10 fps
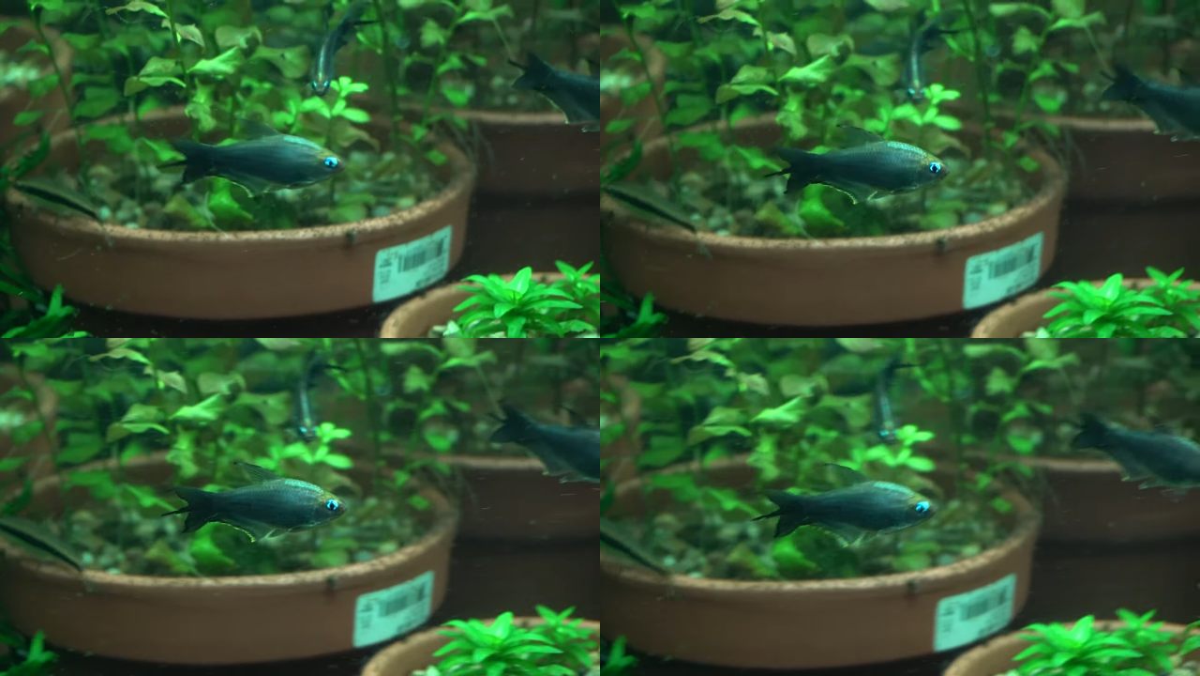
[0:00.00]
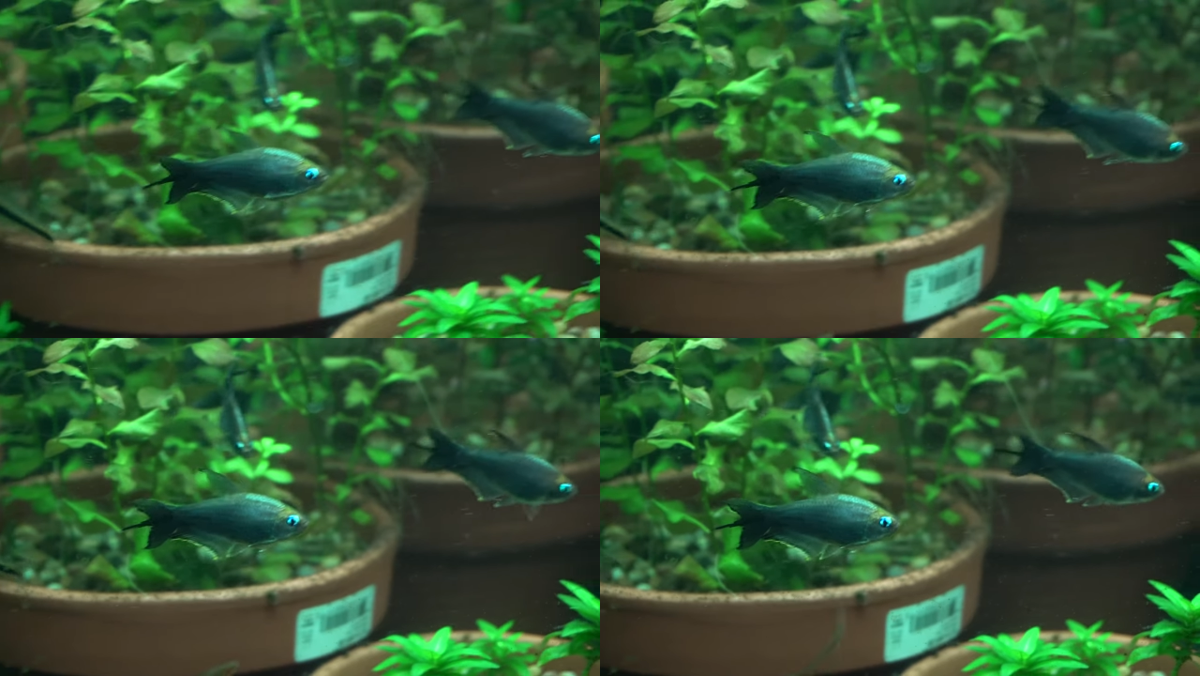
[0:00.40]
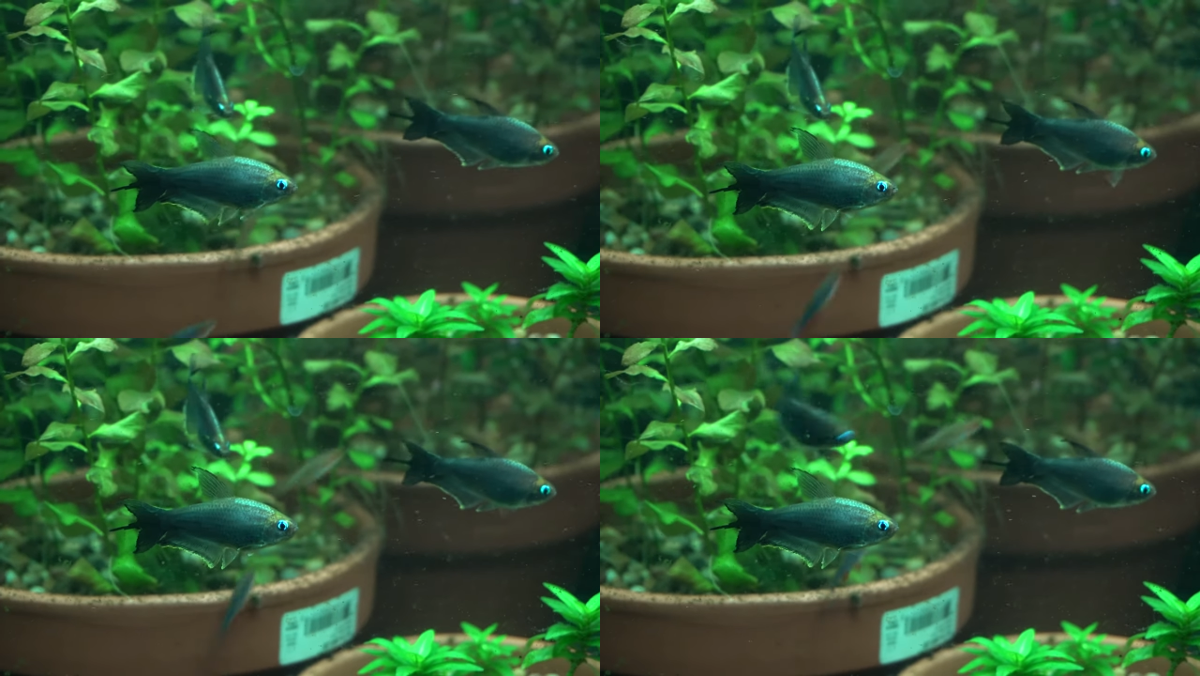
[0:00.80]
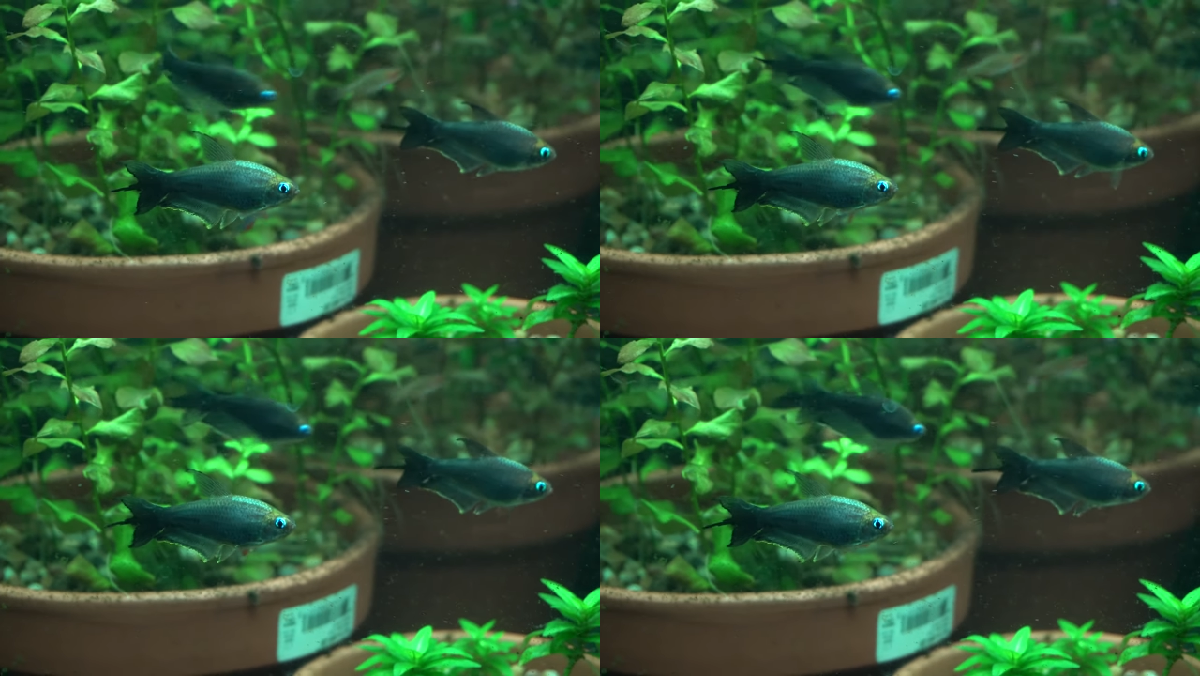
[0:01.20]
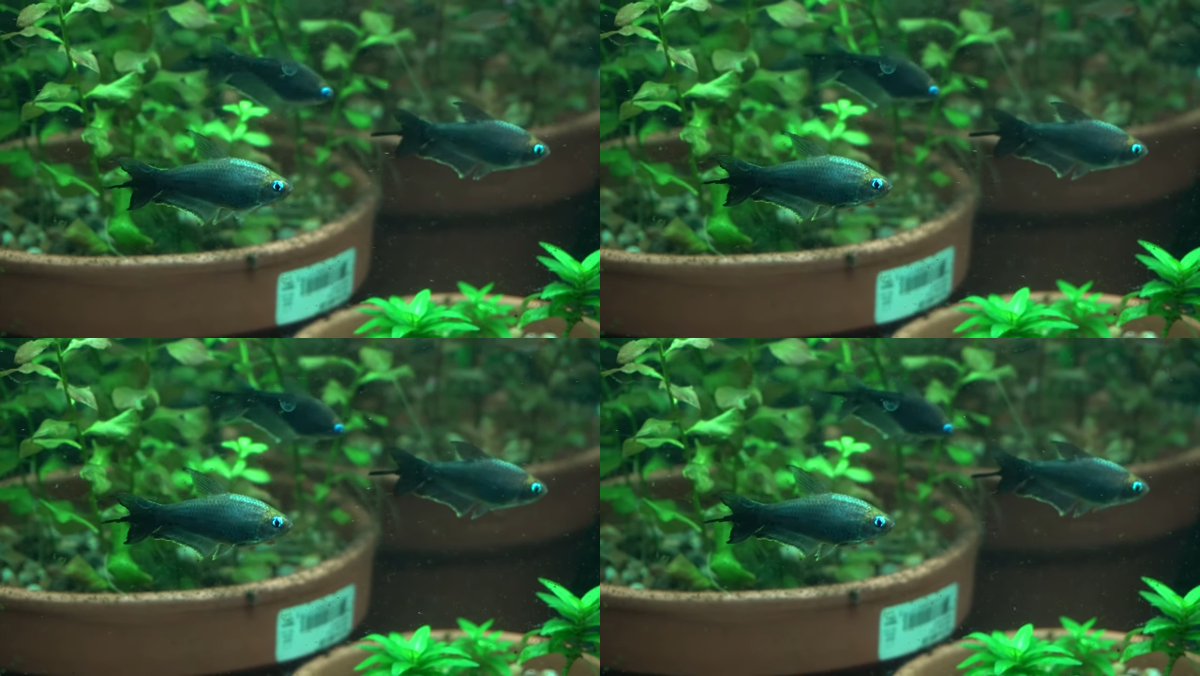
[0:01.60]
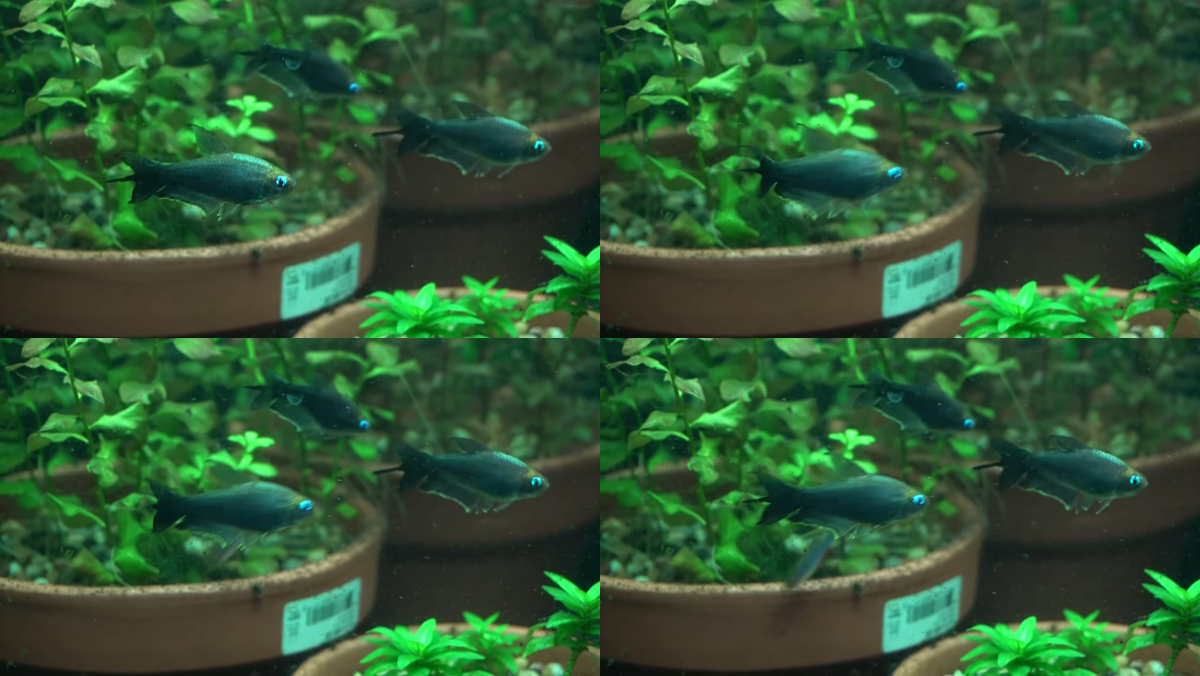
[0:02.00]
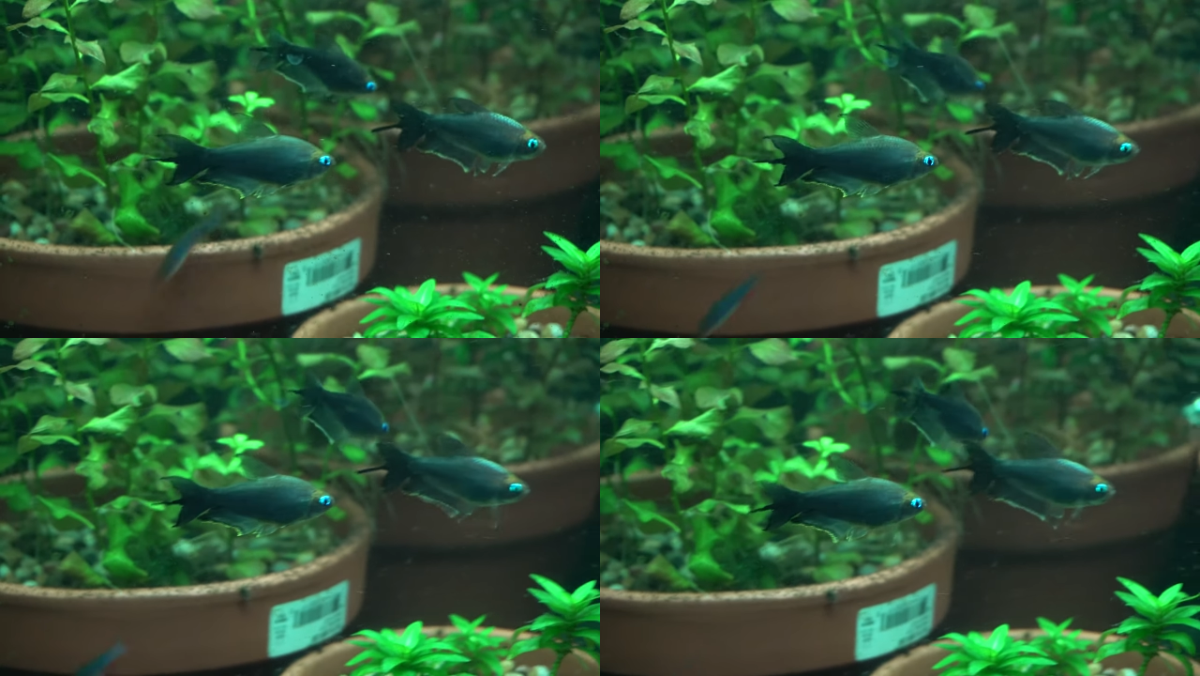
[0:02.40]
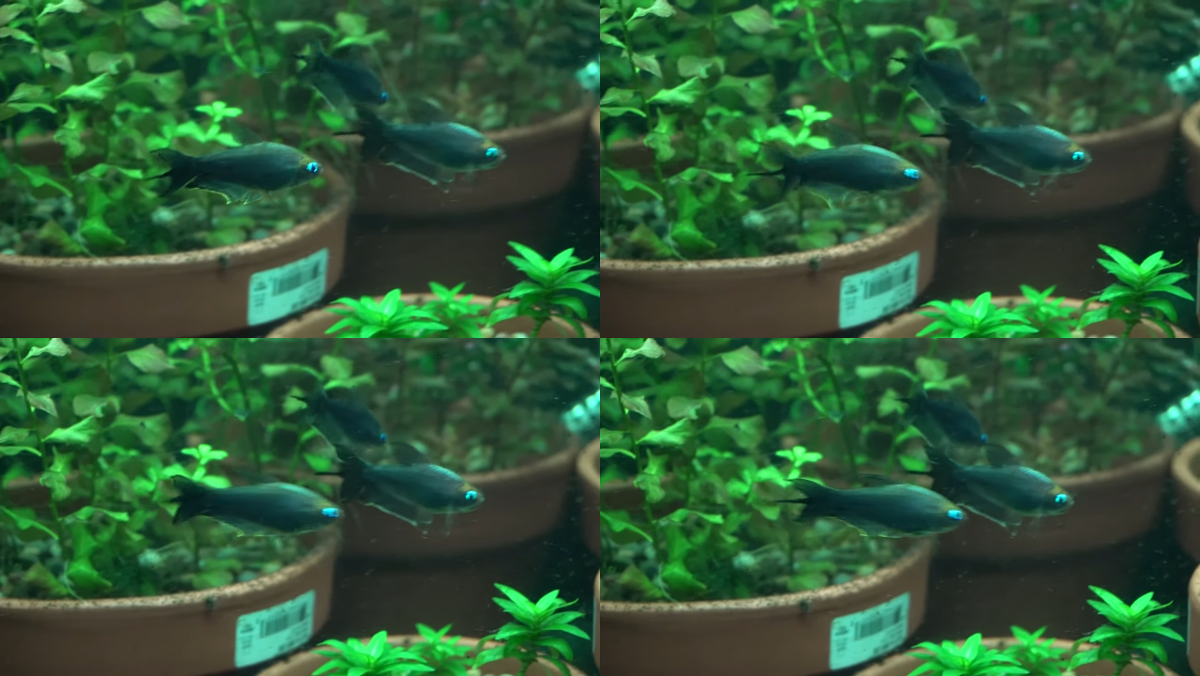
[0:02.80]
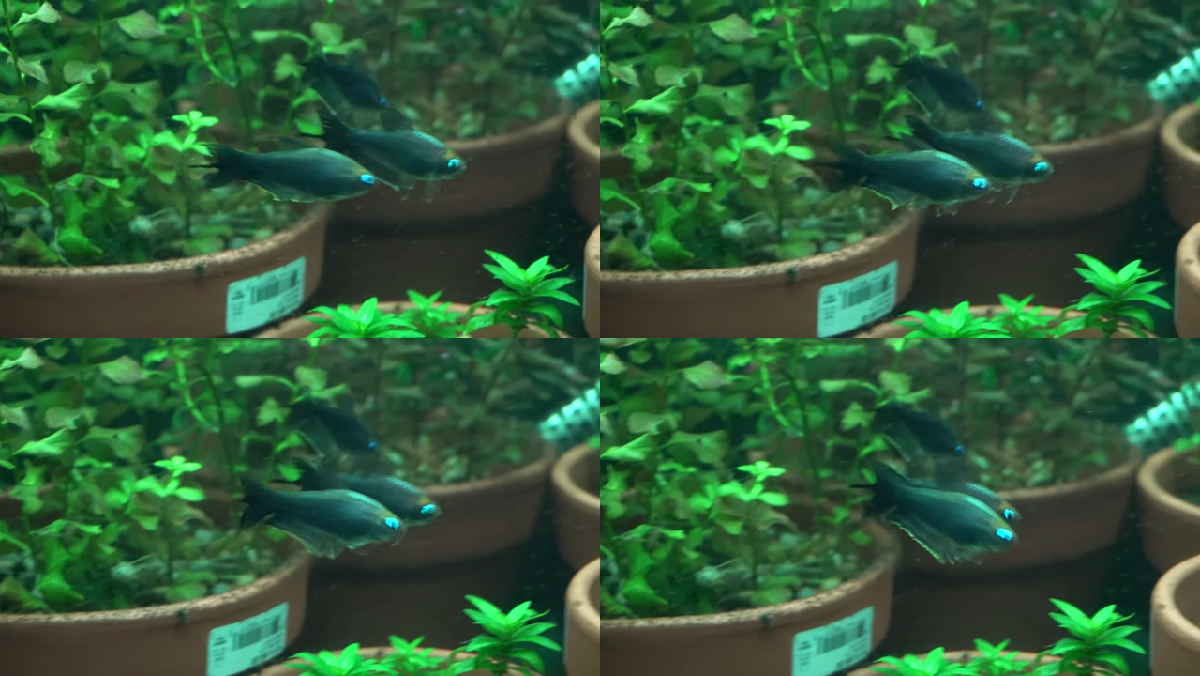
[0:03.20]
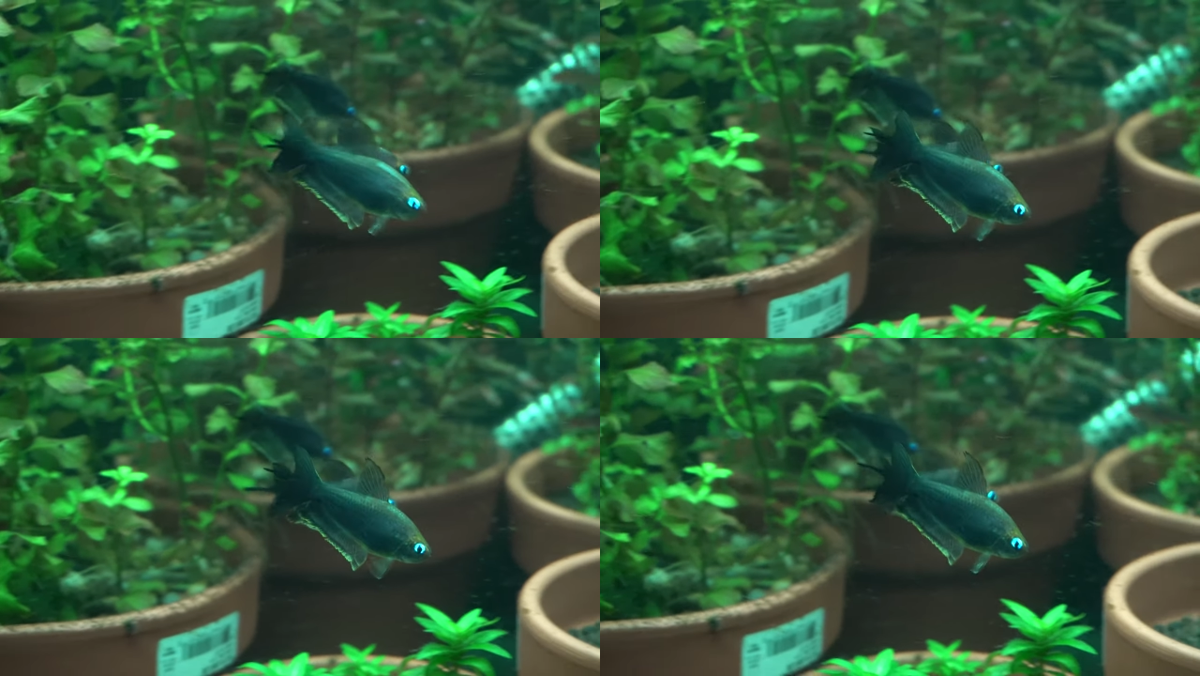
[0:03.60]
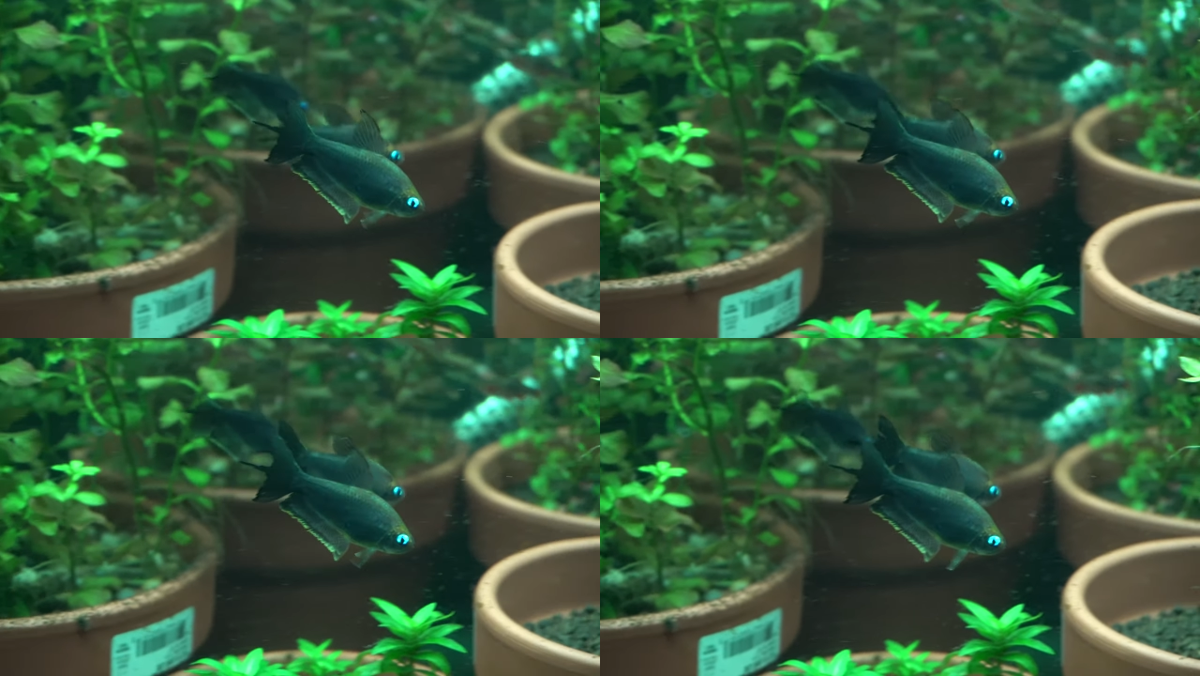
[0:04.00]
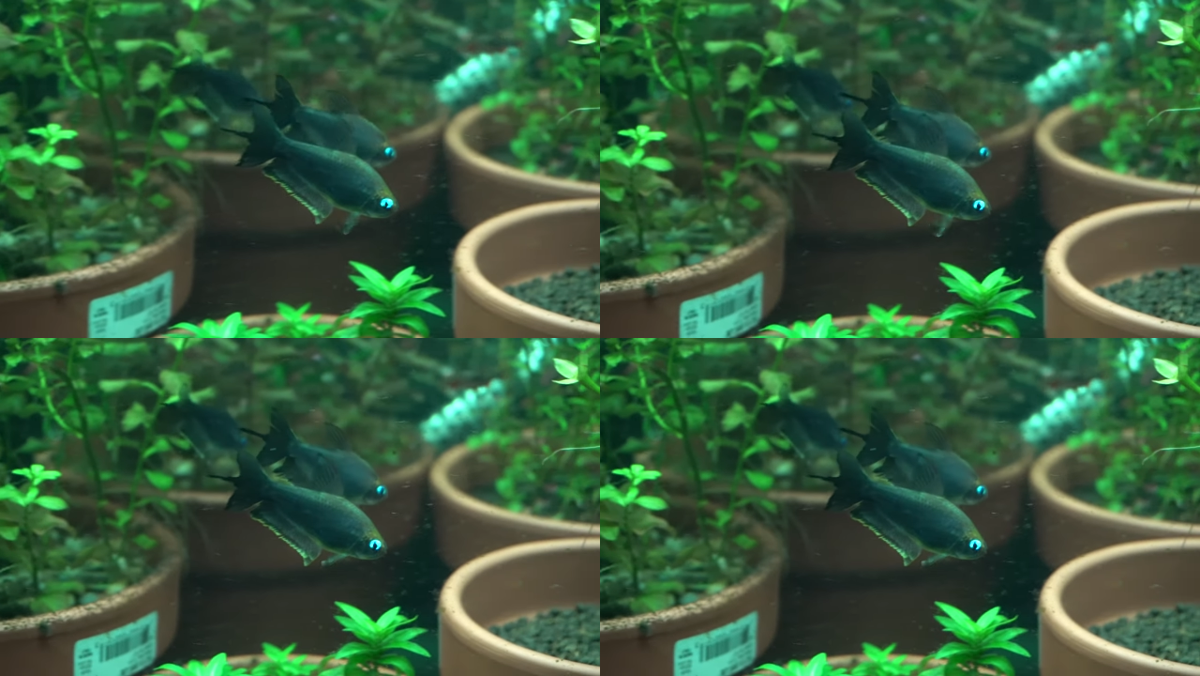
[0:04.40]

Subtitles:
[unreadable: no face in view]